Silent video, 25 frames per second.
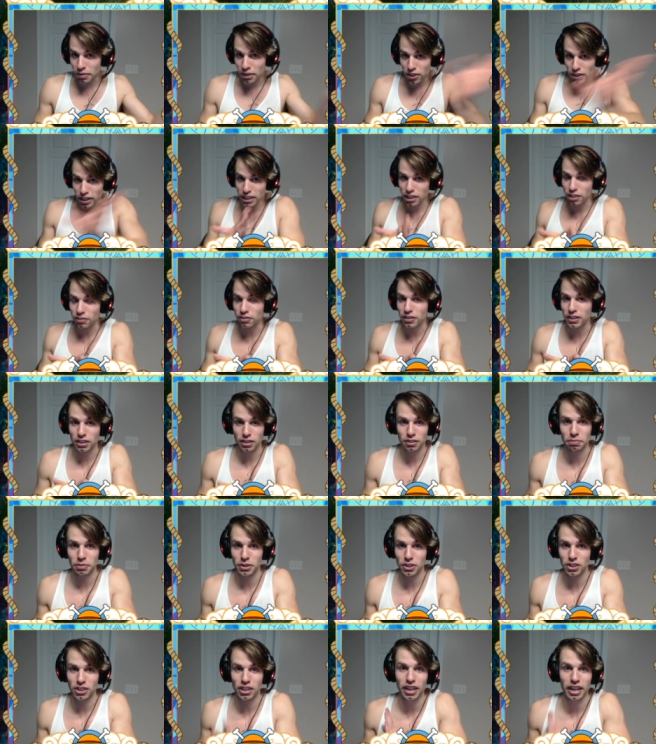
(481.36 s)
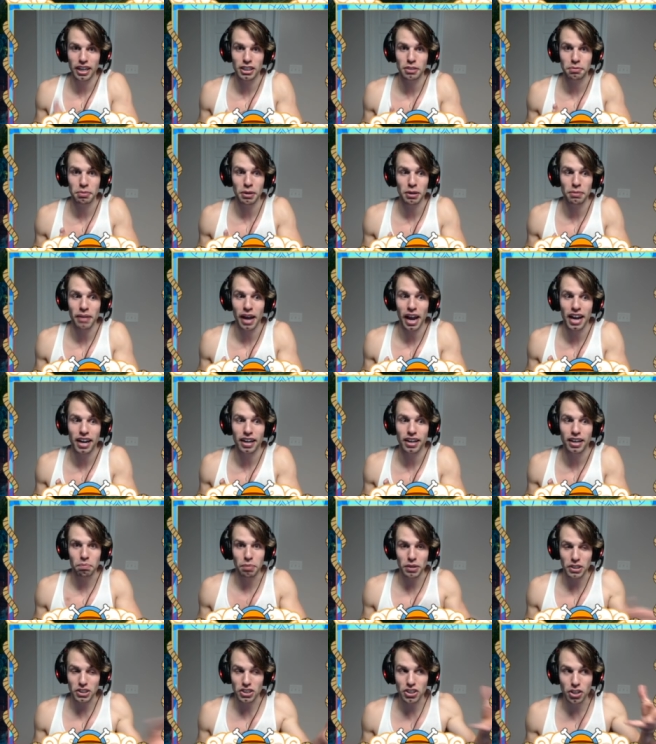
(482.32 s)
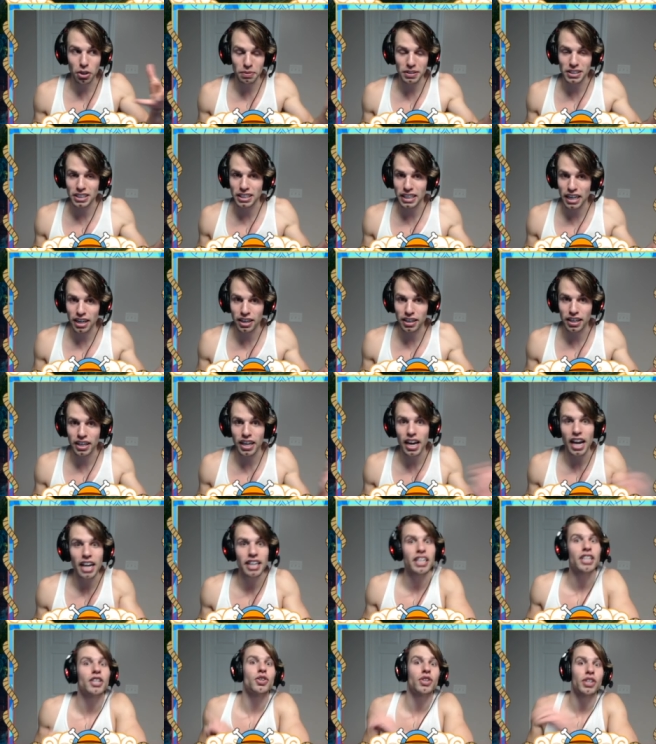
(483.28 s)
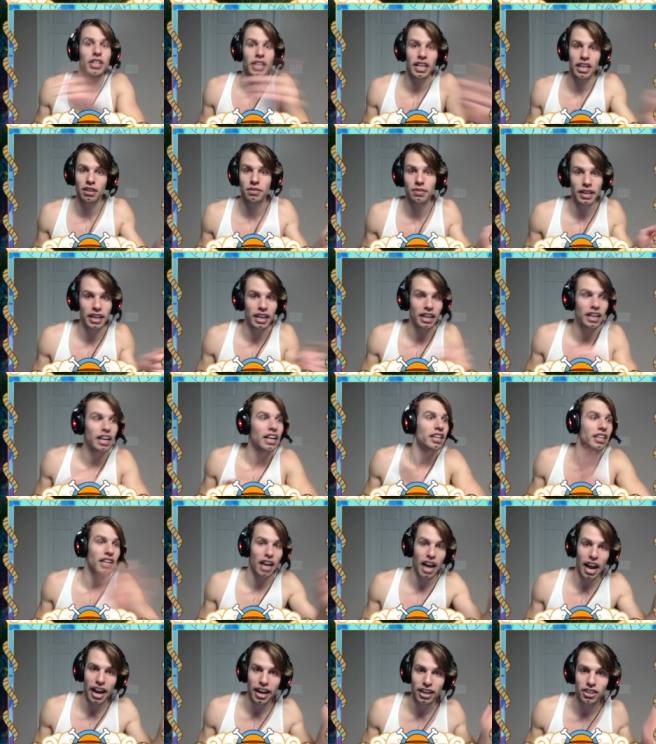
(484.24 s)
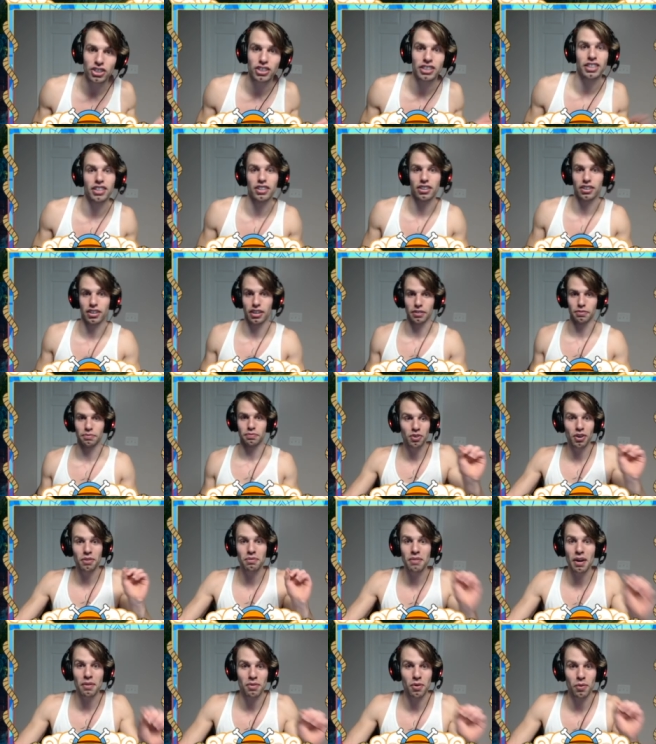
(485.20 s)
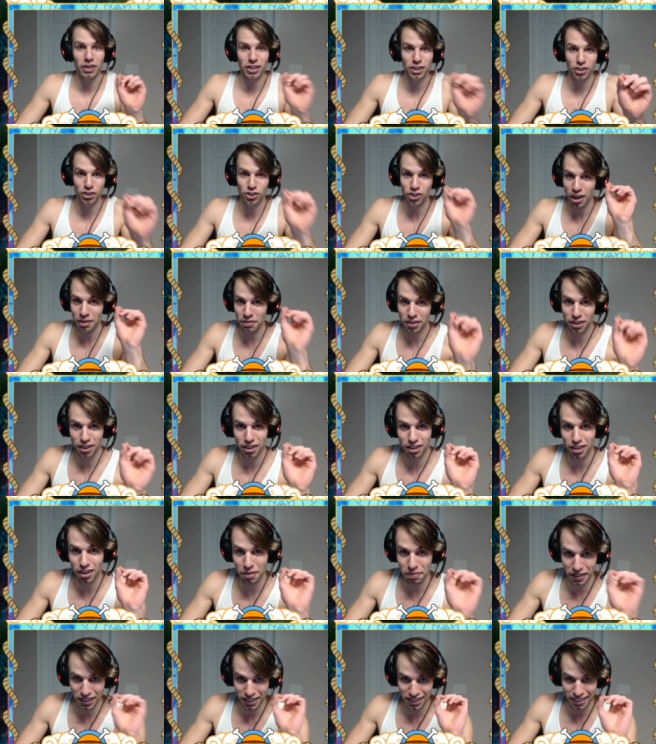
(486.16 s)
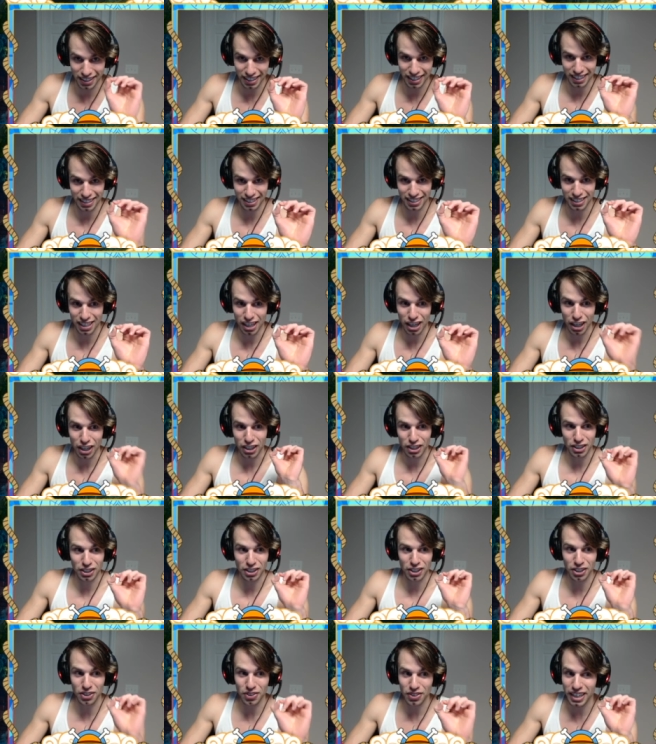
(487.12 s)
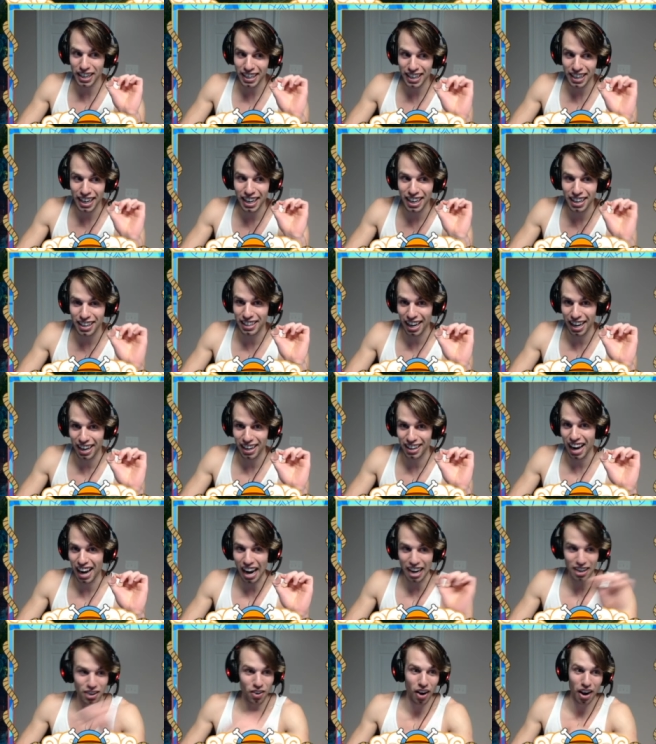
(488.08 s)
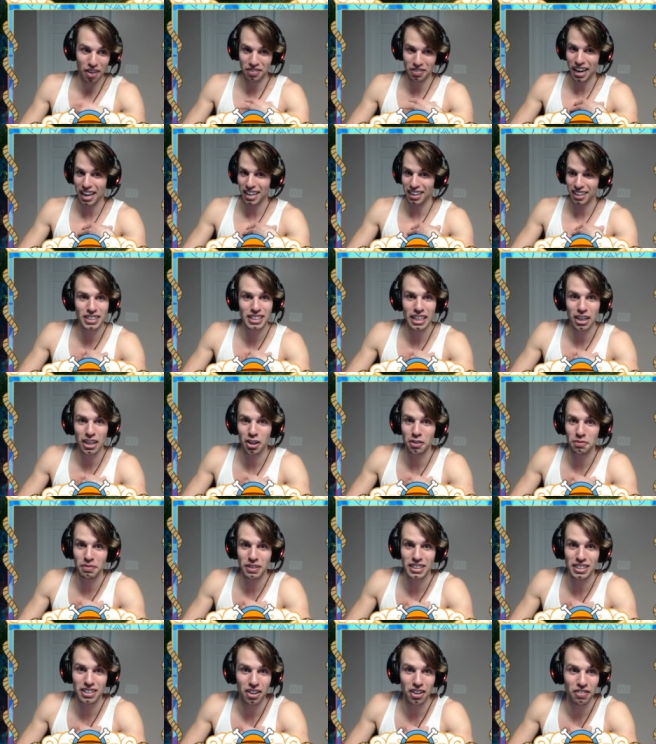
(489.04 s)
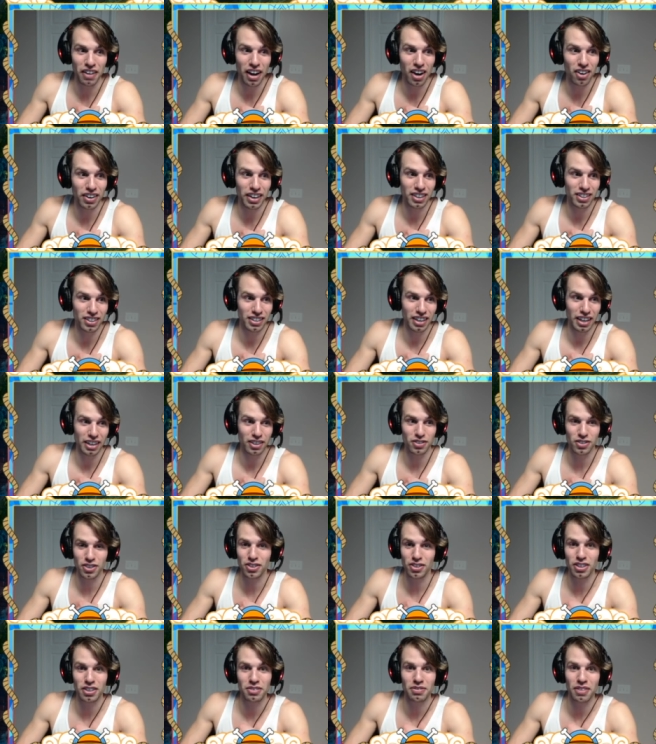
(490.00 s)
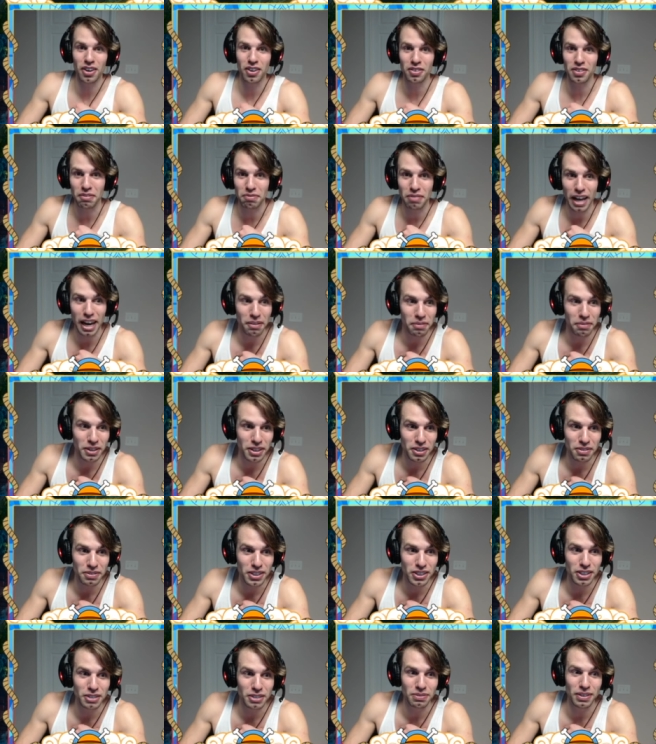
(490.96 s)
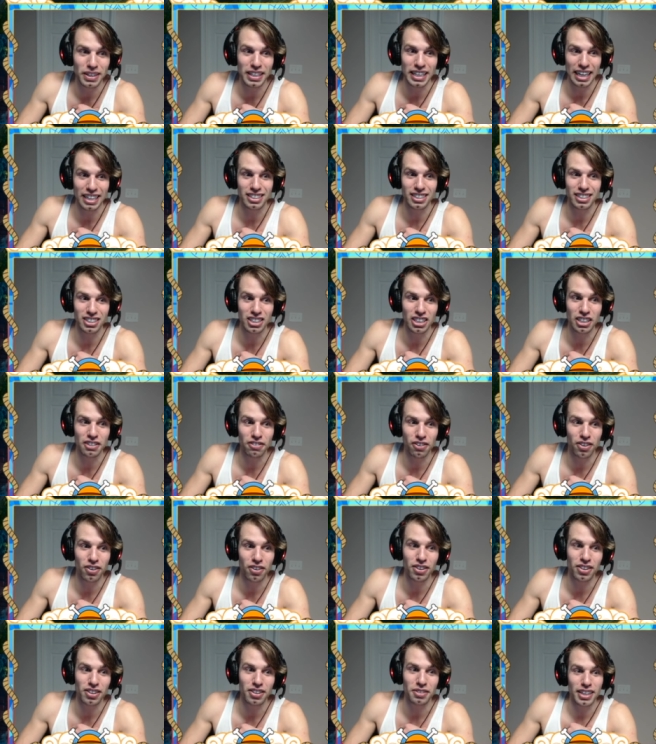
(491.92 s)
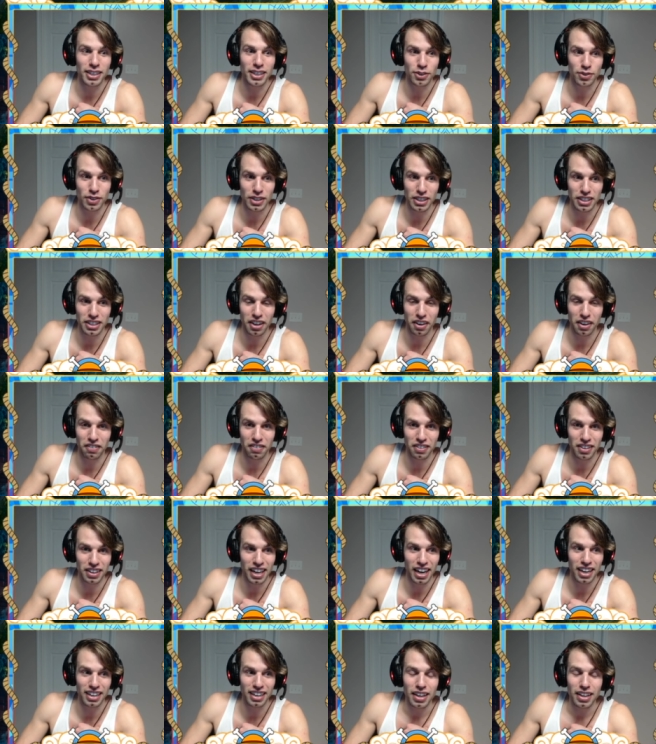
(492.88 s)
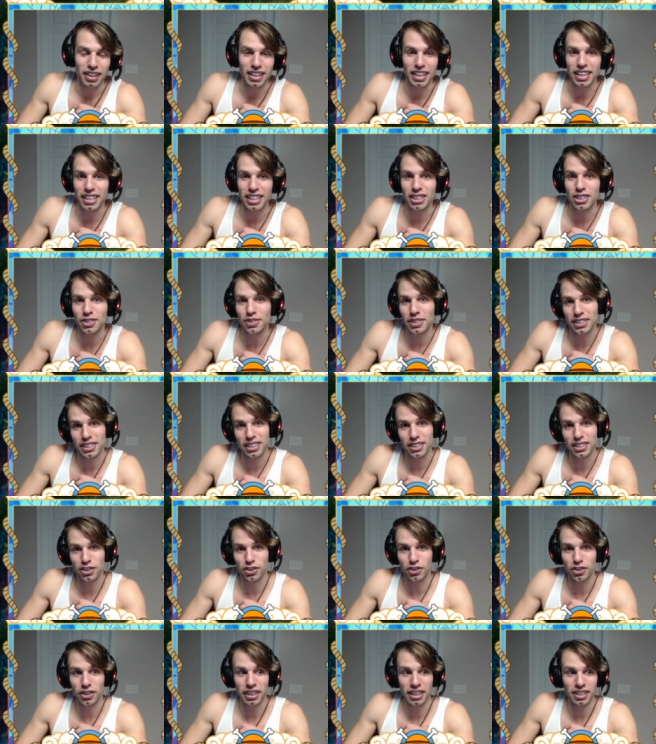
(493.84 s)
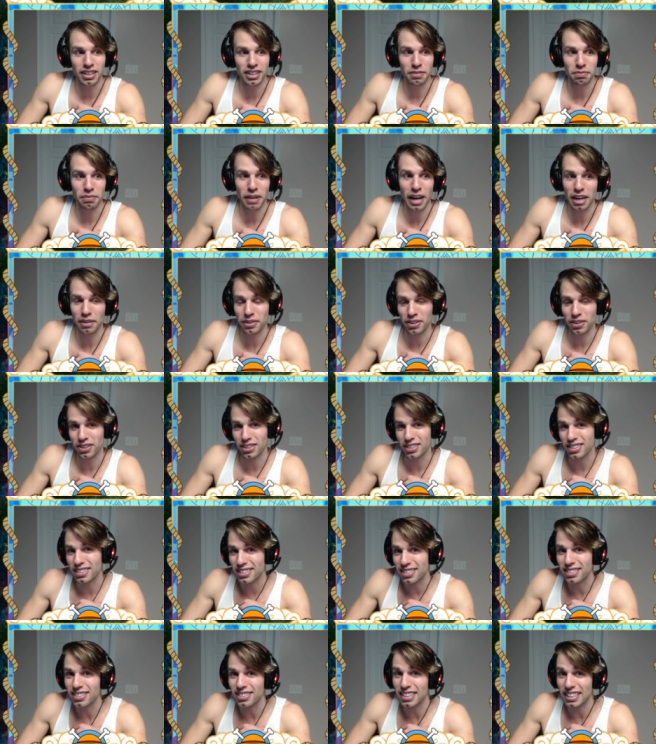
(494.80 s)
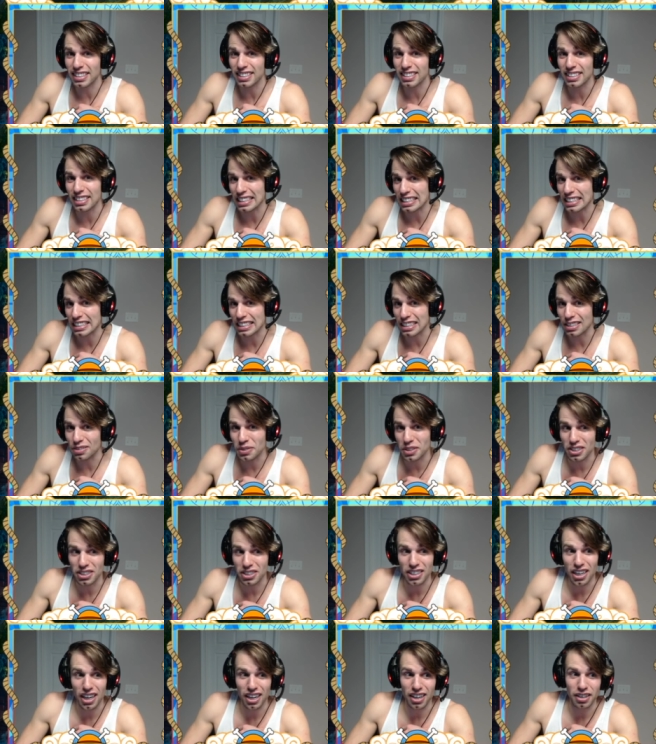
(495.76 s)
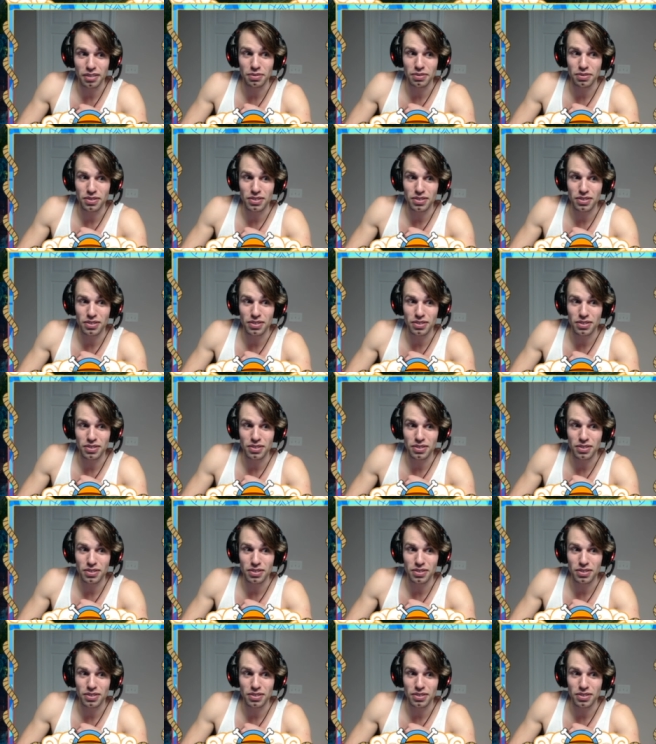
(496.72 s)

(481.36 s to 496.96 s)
he'll get the 15% HP back, but still be standing, and then you can hit him again and actually kill him. Remember, with tremor abilities, you can hit that. I know I'm kind of selling myself out here and like ruining my own Blackbeard abilities, but yes, G4 is really good for that. The issue is he's green and Blackbeard can still like decently one-shot him.